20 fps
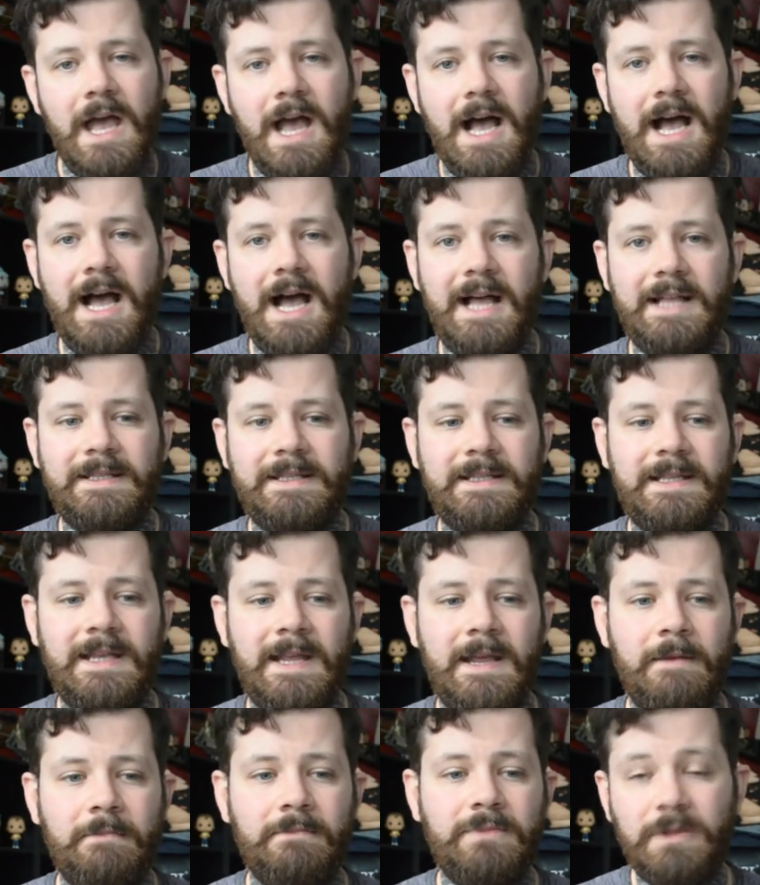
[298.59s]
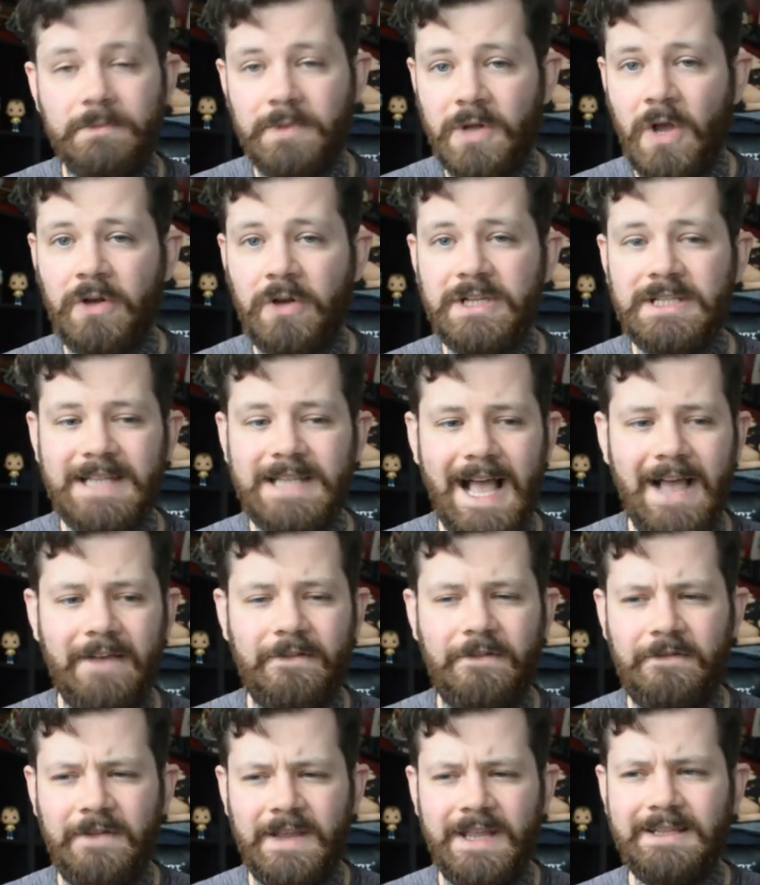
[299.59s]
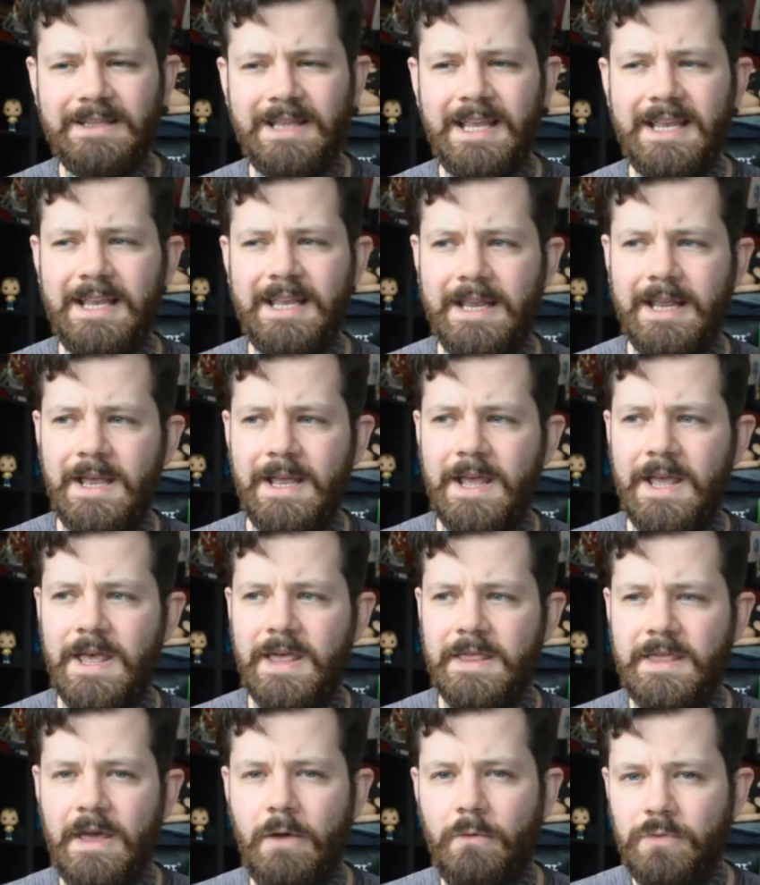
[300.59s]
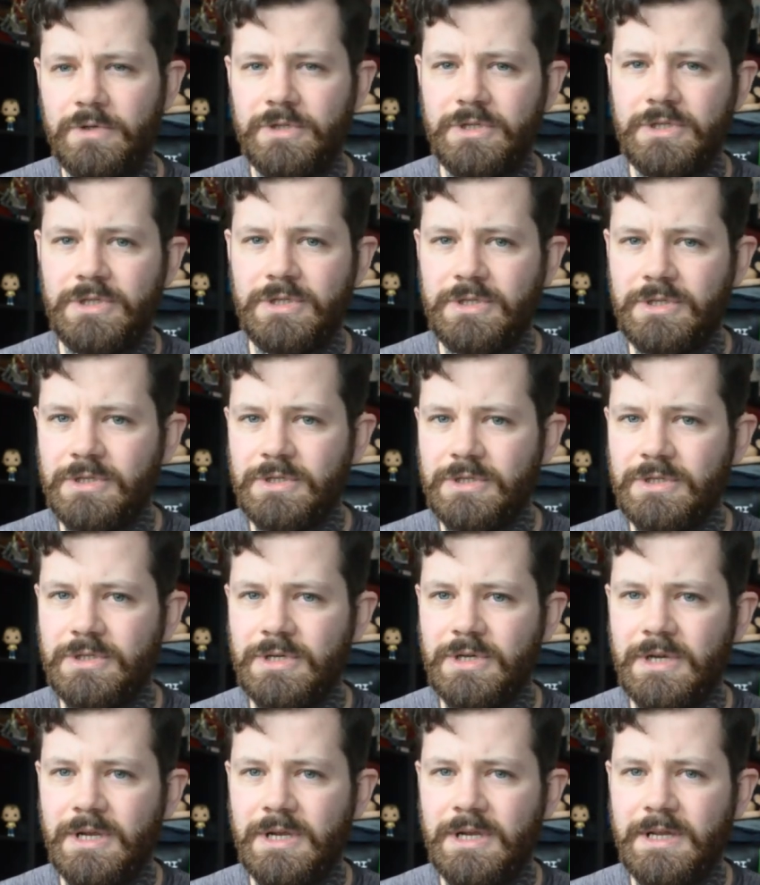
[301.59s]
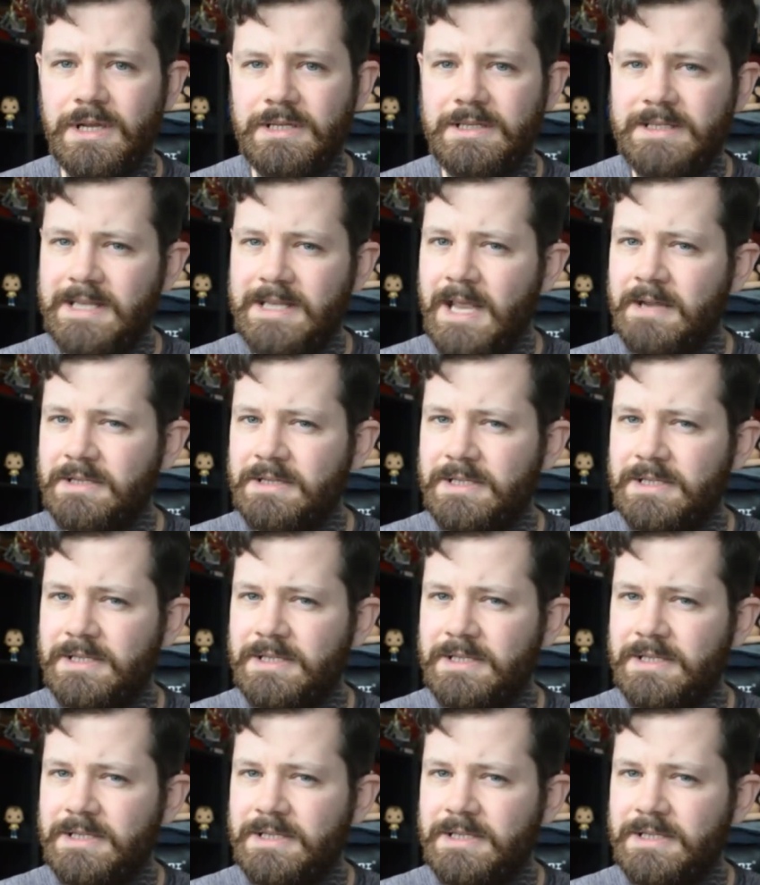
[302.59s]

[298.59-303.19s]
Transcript: And um, to be honest, I feel like that was uh, de